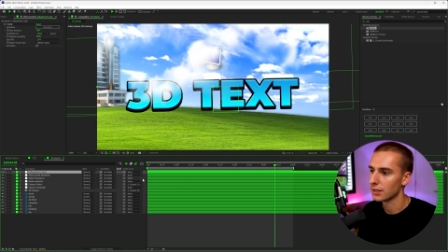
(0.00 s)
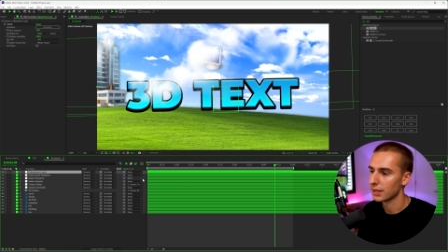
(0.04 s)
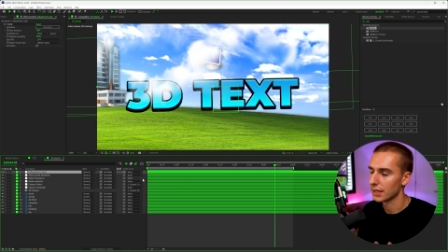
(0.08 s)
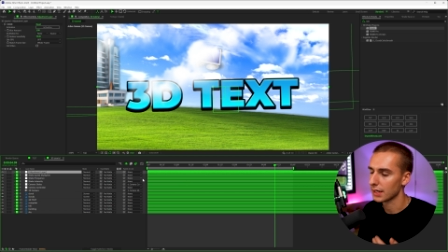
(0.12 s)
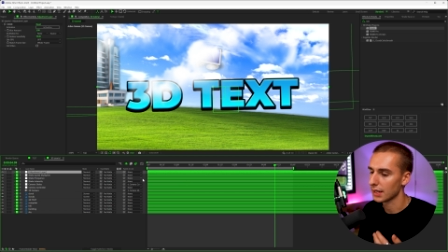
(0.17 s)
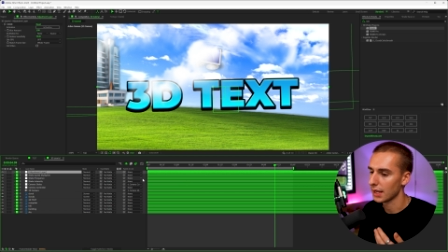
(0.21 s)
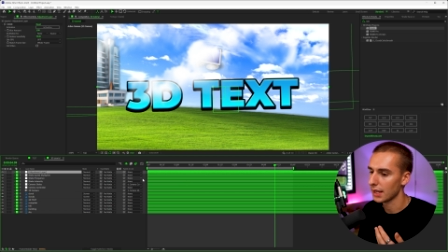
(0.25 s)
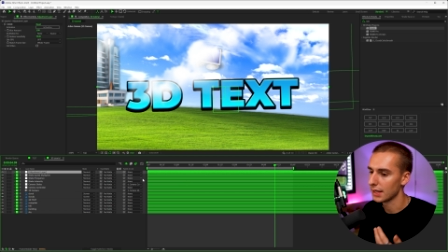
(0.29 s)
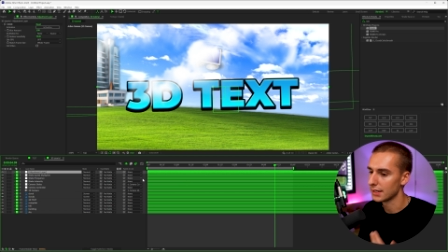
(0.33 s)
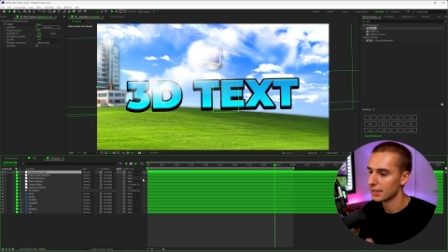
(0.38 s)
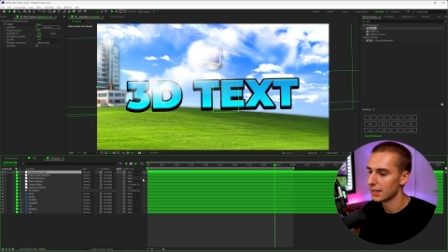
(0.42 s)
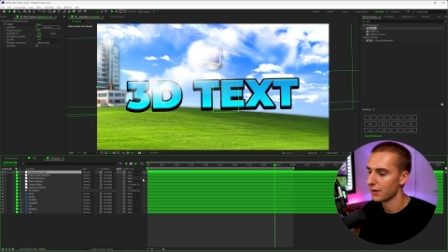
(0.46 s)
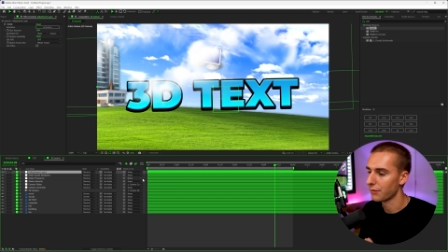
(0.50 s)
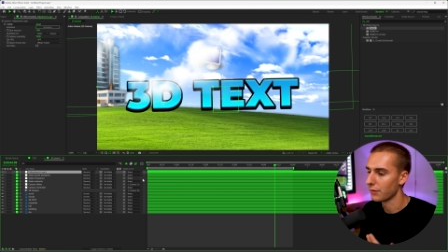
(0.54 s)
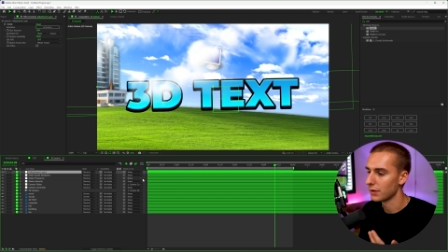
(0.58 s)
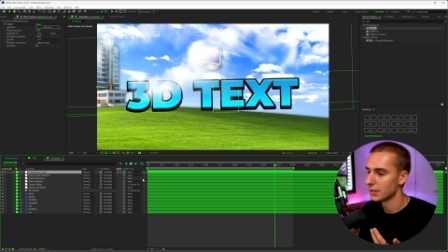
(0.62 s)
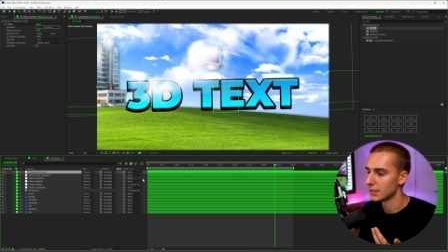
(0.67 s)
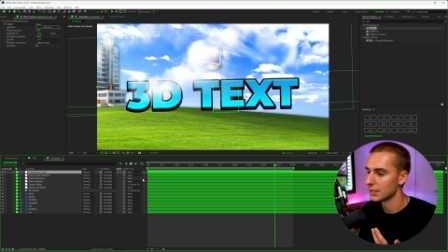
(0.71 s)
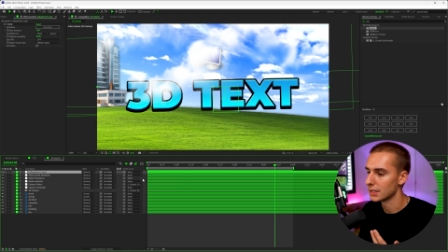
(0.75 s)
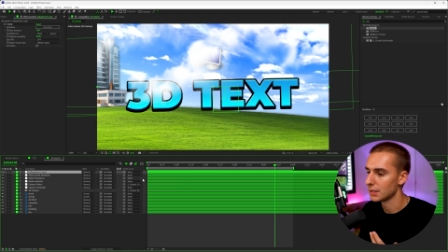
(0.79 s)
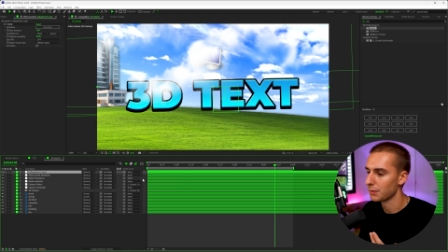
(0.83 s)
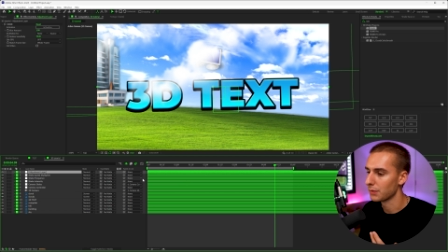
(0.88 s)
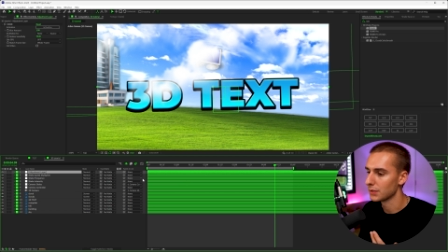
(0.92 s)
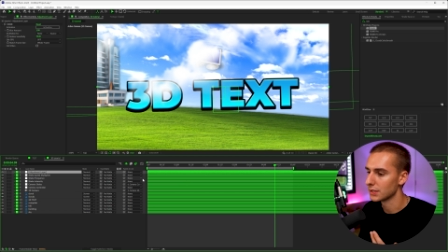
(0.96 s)
like at different
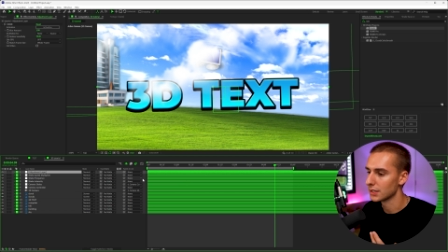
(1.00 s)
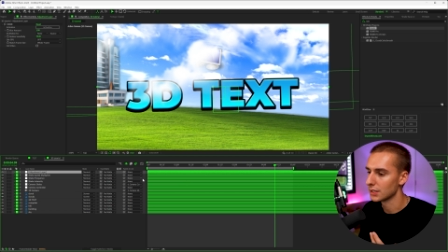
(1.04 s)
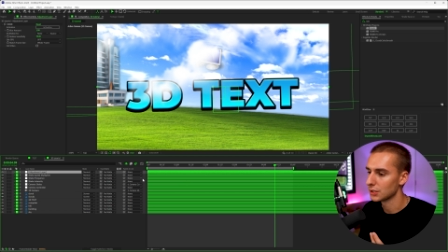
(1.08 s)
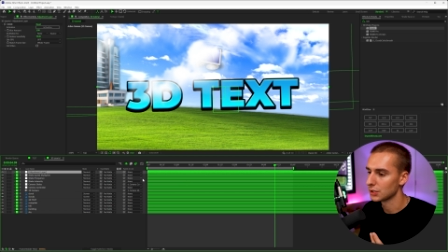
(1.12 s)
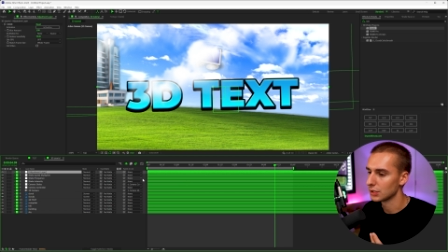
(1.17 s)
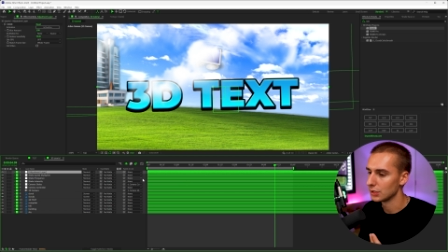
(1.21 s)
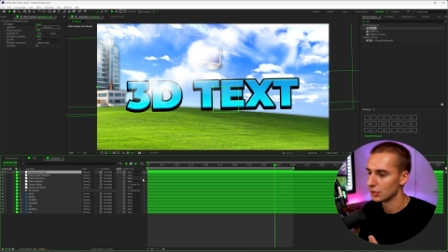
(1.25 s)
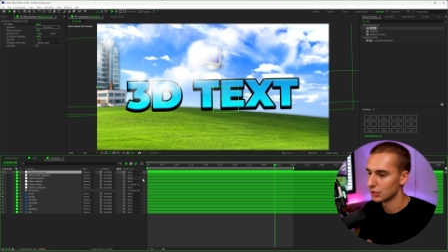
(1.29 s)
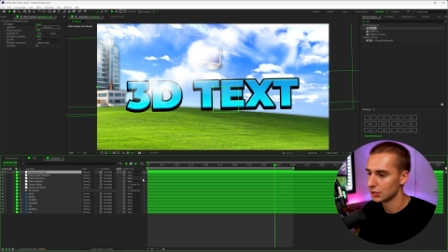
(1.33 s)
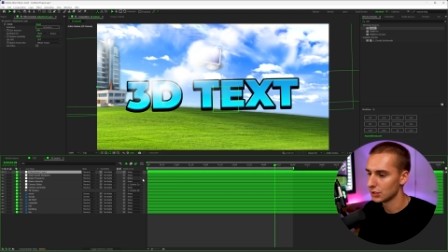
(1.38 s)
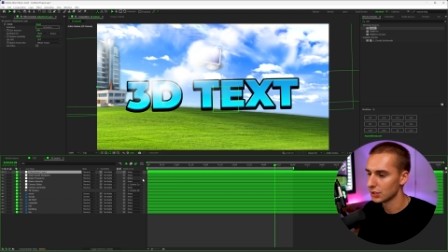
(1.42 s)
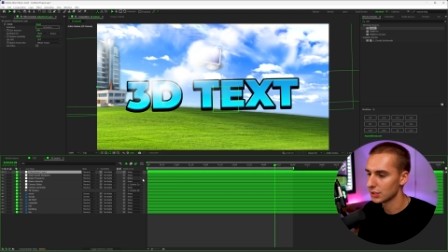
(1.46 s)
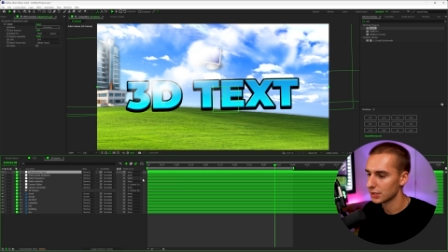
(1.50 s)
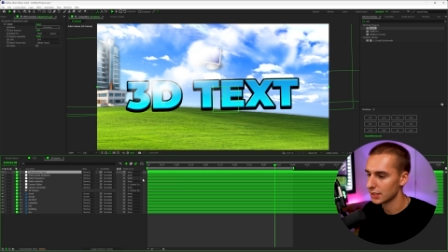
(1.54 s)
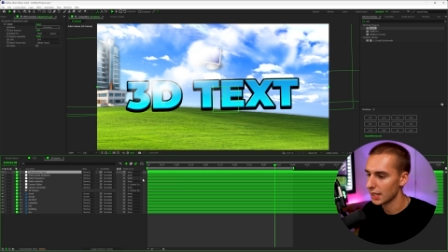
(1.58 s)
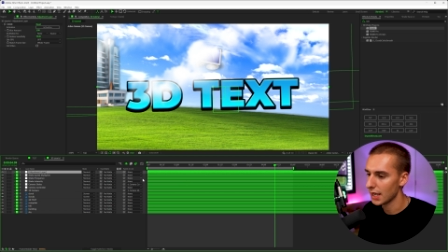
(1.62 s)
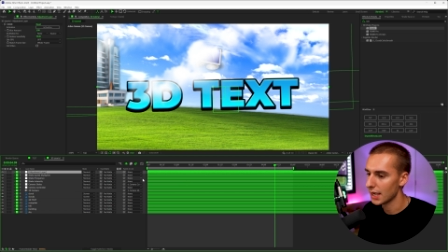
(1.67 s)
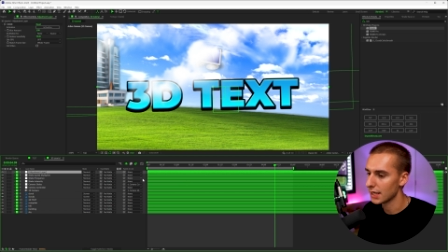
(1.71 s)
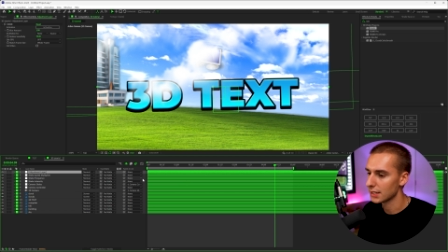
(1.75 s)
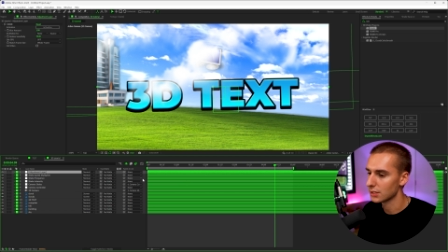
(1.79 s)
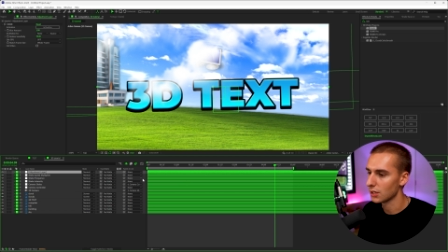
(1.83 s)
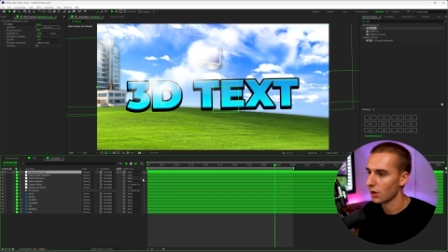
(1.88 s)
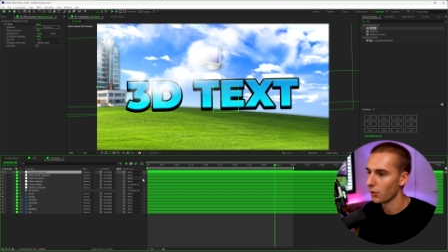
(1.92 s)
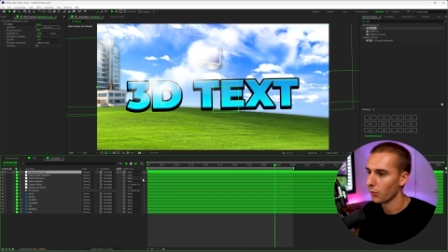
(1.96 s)
Z positions just
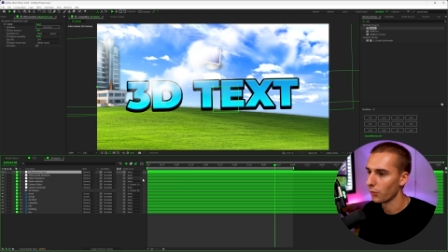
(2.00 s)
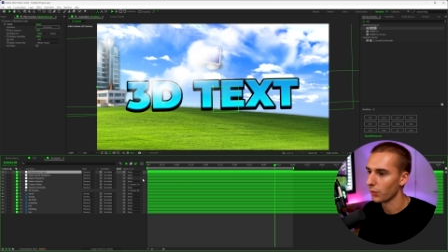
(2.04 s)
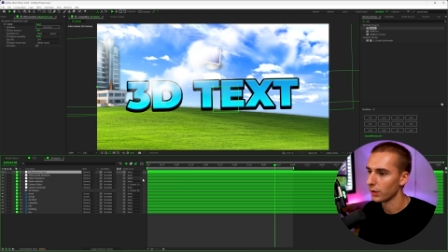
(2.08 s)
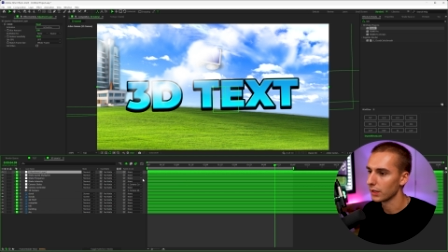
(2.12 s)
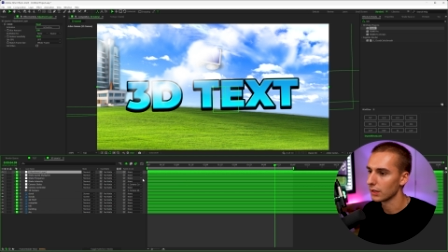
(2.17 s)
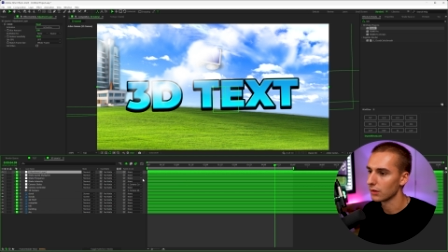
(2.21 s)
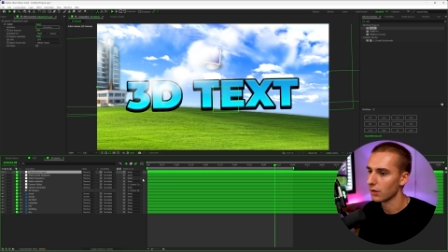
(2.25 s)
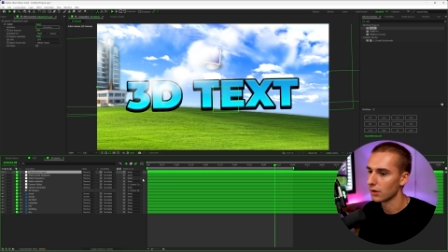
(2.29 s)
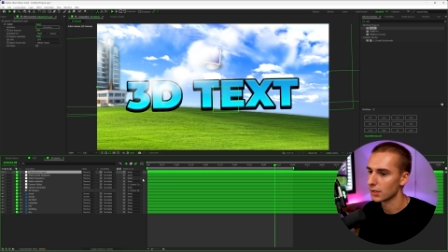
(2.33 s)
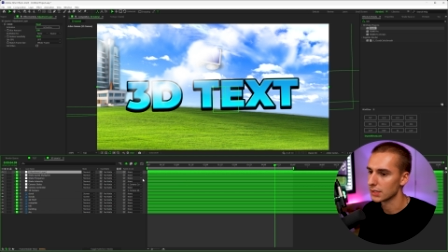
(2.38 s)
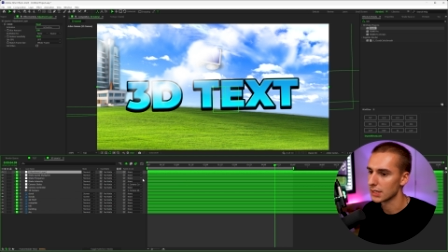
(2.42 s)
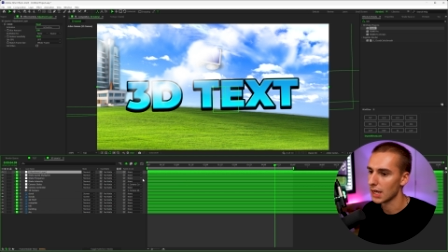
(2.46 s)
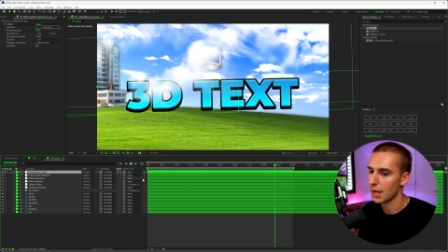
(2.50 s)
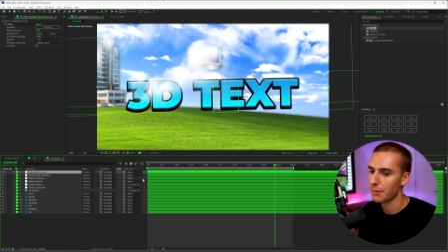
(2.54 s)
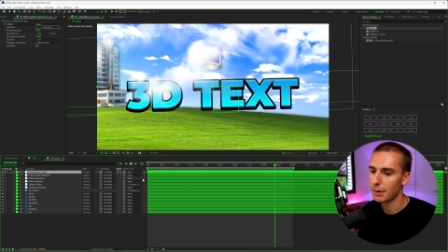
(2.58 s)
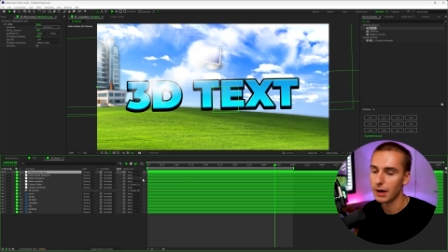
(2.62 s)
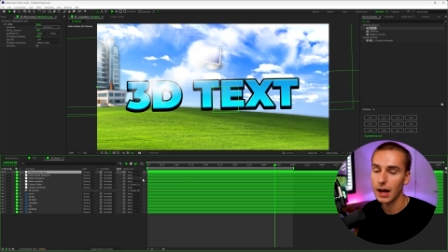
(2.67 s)
takes a really long time.